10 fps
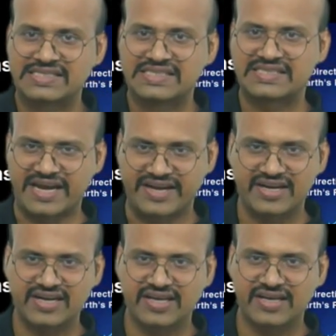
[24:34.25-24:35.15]

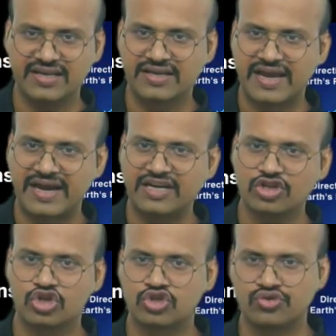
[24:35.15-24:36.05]
sidereal day
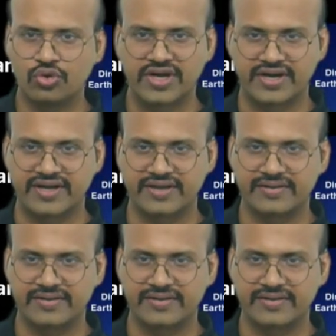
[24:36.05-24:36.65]
and solar day.